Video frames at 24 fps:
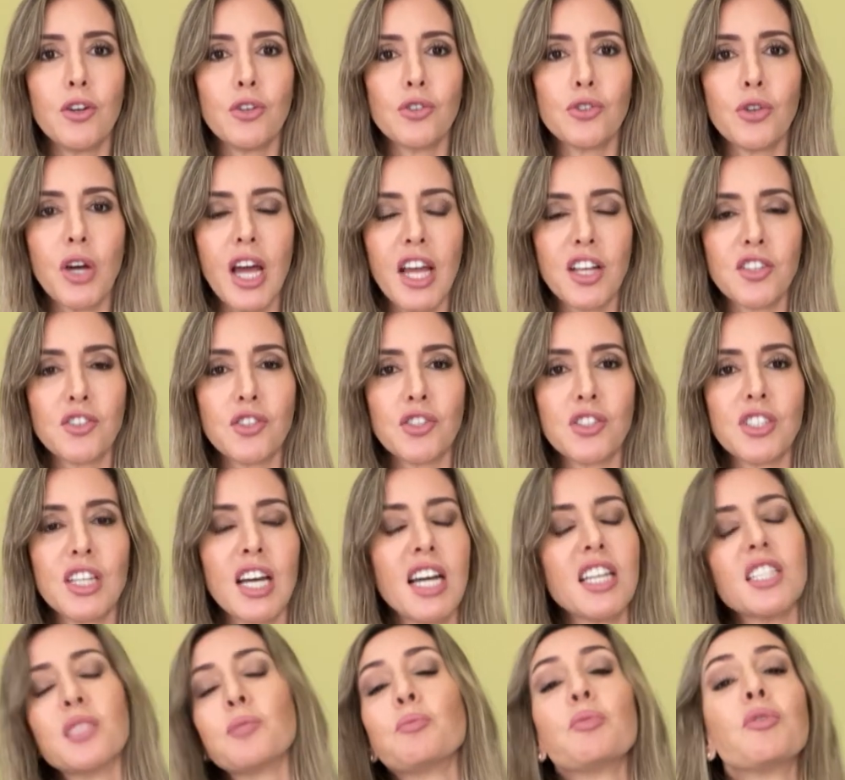to
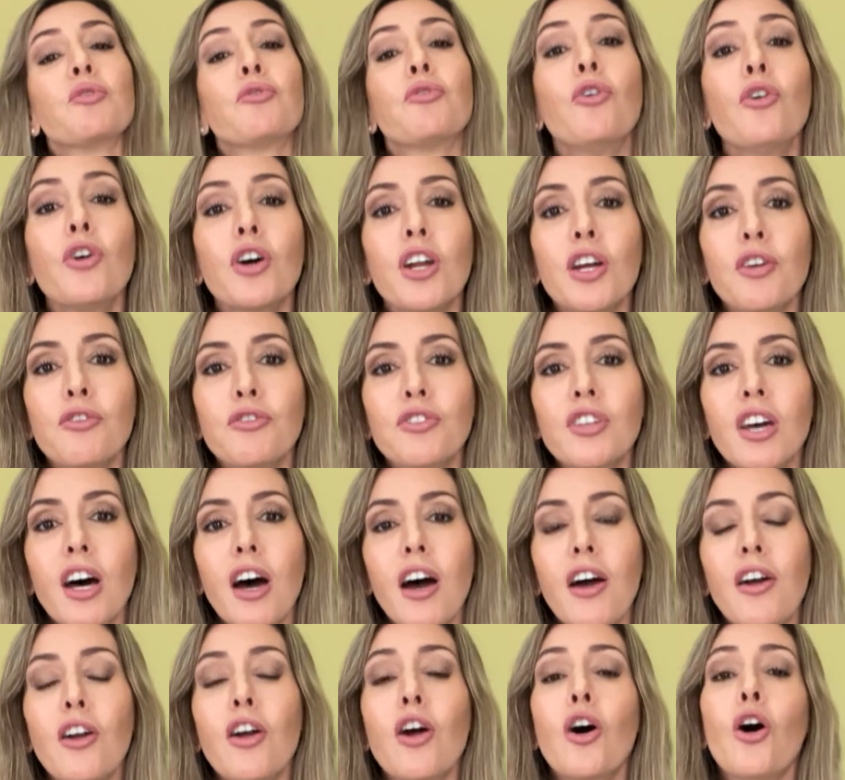exercise before
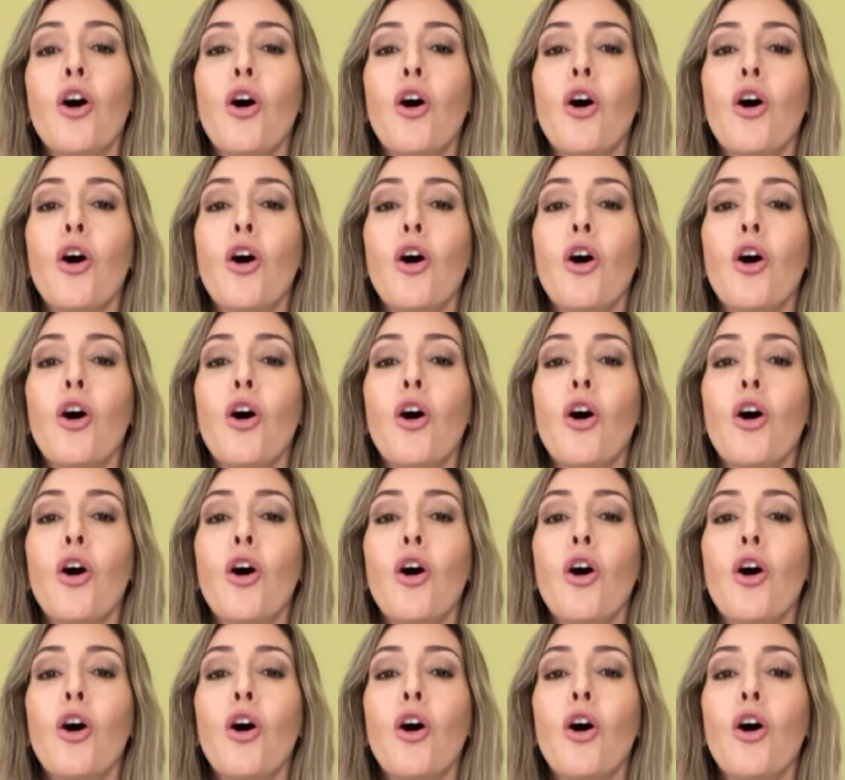iftar